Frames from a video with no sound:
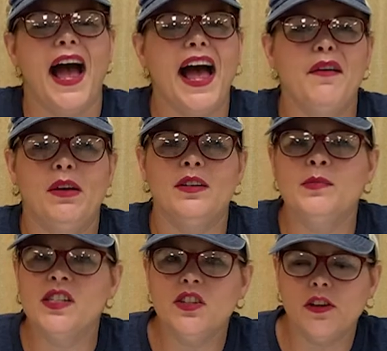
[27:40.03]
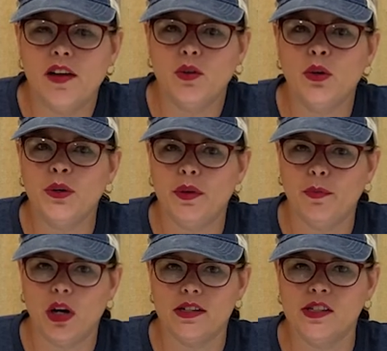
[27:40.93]
Hi, welcome to the Craft Corner
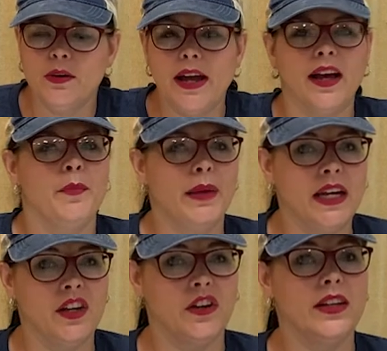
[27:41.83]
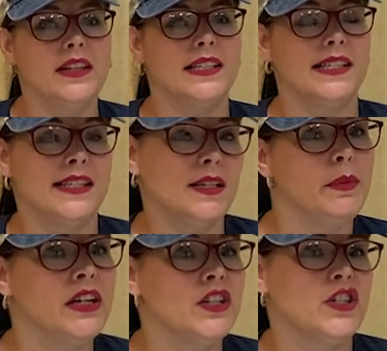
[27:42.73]
with Parks and Rec. I'm Penny Green, the Assistant
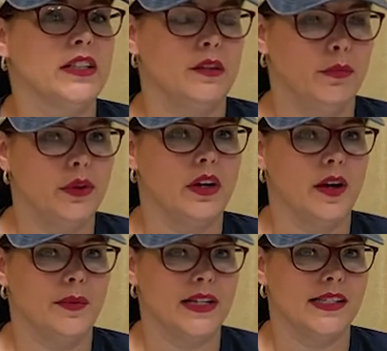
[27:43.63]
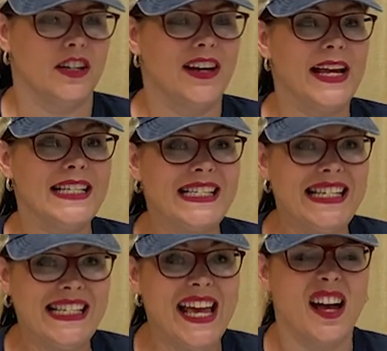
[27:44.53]
Manager at the Burt Cobb Rec Center, and
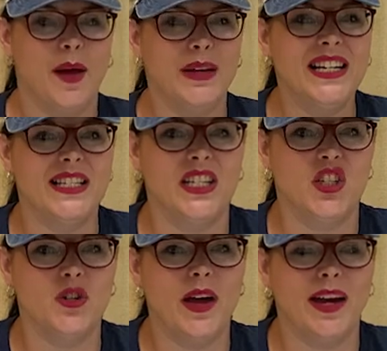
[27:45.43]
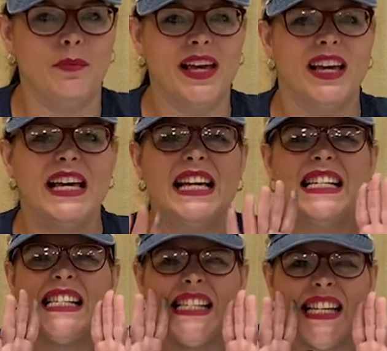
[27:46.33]
today I'm gonna teach you how to make
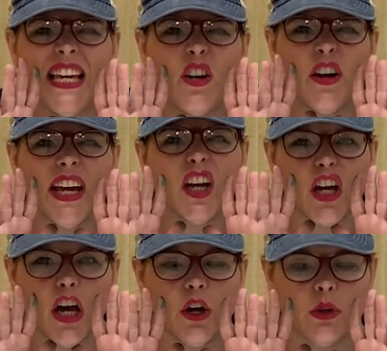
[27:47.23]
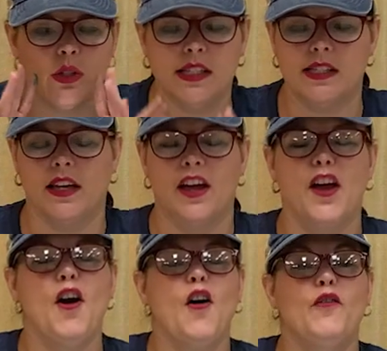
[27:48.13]
secret codes.
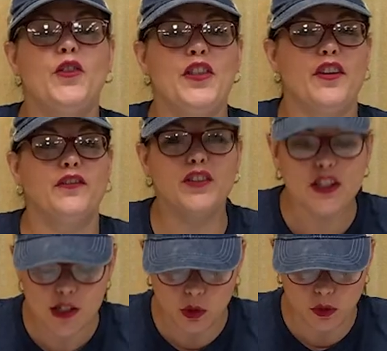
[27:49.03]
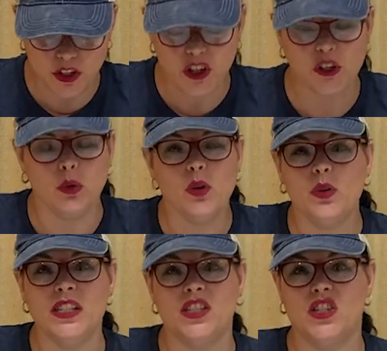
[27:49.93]
For the first one, you're
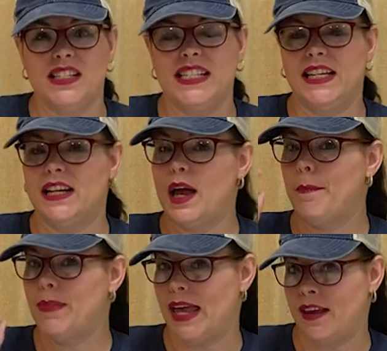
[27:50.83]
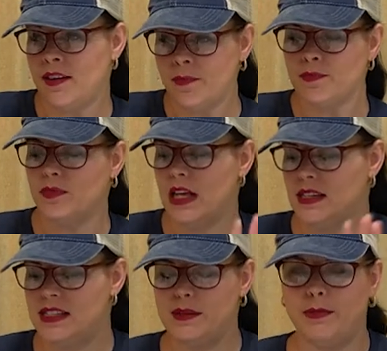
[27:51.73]
going to just need a pen,
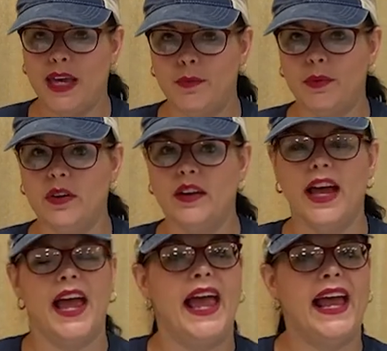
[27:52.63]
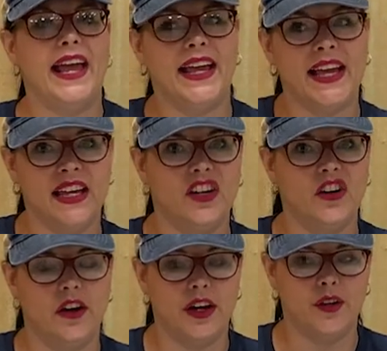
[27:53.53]
some paper, and a
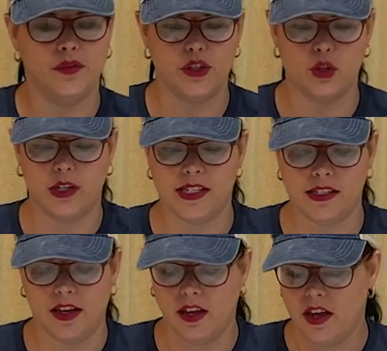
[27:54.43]
crayon of your choice